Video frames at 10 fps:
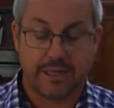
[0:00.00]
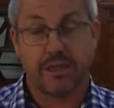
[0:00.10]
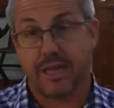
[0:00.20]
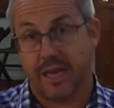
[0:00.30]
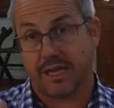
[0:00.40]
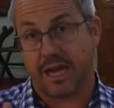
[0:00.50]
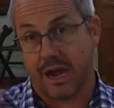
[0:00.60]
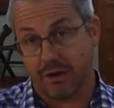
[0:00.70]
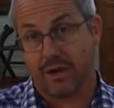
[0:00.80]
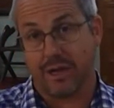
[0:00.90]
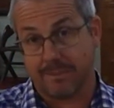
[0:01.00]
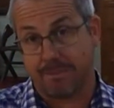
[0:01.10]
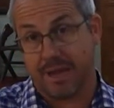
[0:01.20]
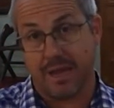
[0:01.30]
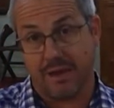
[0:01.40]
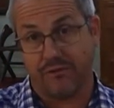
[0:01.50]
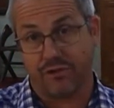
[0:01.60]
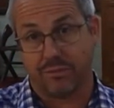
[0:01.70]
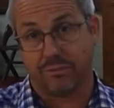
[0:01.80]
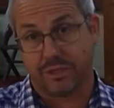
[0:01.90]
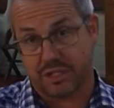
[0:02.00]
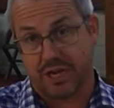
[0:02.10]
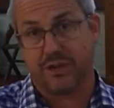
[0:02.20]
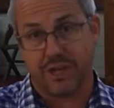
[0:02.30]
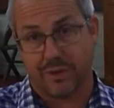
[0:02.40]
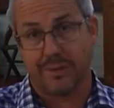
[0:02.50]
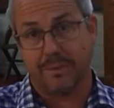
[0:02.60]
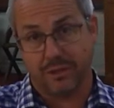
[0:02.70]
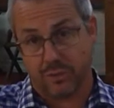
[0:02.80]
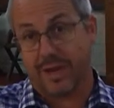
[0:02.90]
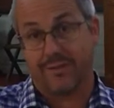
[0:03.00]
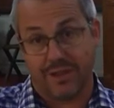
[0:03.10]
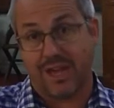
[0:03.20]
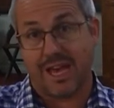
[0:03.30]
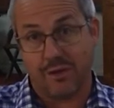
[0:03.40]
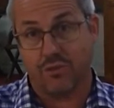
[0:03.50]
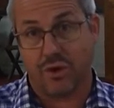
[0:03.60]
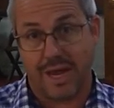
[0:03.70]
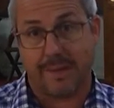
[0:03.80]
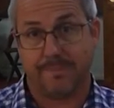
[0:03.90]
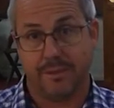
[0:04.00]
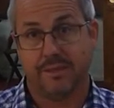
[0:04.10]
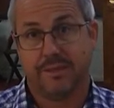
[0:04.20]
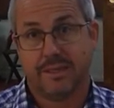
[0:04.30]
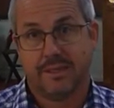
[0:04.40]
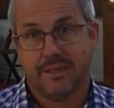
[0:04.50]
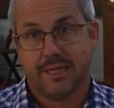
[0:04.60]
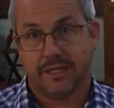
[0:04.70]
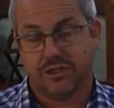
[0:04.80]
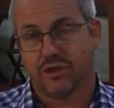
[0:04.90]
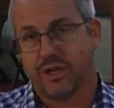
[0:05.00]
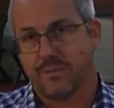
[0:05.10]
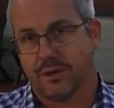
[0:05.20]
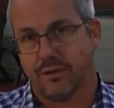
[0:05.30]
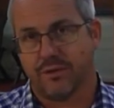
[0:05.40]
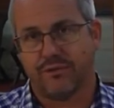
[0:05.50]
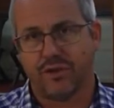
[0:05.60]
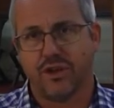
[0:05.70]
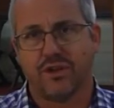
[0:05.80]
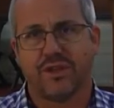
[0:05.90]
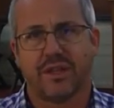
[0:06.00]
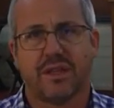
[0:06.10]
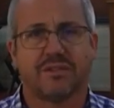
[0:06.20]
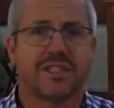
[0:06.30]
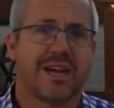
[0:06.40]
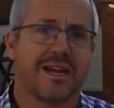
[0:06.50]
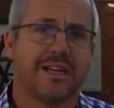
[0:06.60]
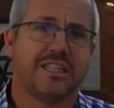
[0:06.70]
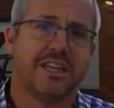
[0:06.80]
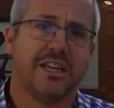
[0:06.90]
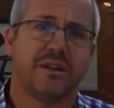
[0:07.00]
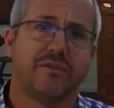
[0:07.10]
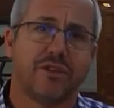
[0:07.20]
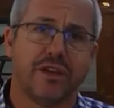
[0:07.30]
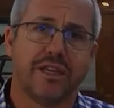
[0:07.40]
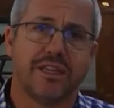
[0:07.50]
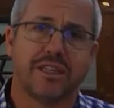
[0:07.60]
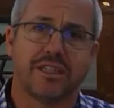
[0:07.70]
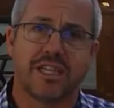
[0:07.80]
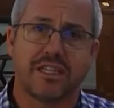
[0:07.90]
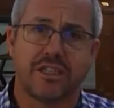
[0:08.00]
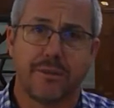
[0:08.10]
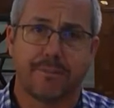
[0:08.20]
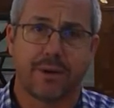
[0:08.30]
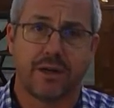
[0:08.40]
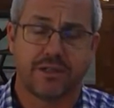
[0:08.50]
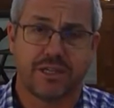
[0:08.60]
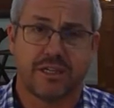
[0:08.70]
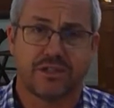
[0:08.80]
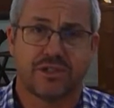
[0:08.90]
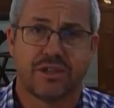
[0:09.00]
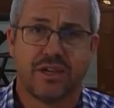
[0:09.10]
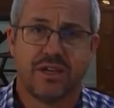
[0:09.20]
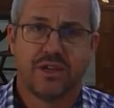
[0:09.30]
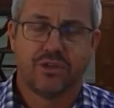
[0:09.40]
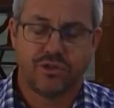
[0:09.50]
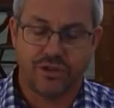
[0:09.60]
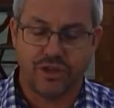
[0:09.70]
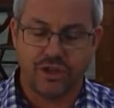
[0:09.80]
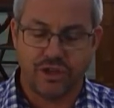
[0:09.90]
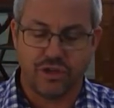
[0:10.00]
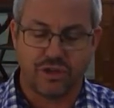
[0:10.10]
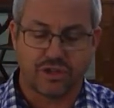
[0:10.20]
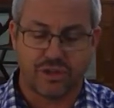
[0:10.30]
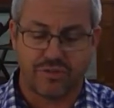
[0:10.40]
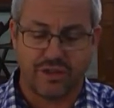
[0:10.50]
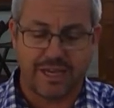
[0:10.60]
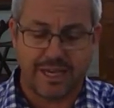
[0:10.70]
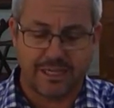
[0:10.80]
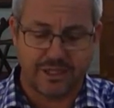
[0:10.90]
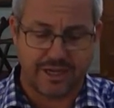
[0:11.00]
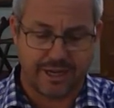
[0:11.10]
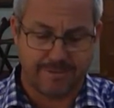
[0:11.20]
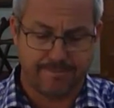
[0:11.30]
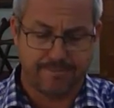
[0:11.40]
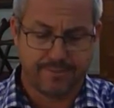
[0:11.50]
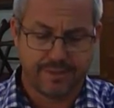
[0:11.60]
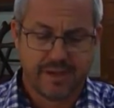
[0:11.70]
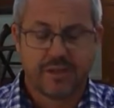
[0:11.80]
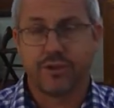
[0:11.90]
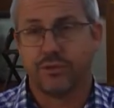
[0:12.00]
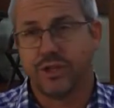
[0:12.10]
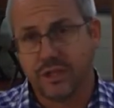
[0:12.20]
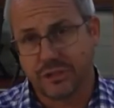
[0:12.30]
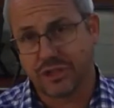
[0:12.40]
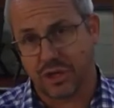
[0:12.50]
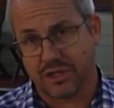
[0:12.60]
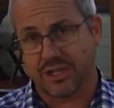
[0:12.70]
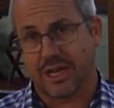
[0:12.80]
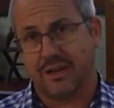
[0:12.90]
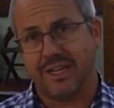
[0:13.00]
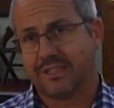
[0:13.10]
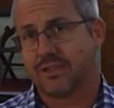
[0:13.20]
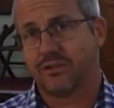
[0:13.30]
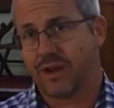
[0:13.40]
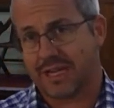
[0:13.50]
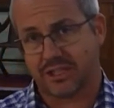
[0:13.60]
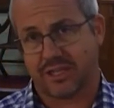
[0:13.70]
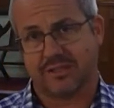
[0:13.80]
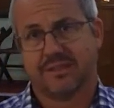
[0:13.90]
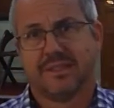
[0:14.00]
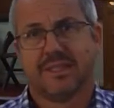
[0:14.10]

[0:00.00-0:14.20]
They're currently banned from the Tokyo Olympics whenever they will happen. And it's already been revealed that they've started to intervene in the testing process through the use of the internet. The real shocker, though, isn't Russia.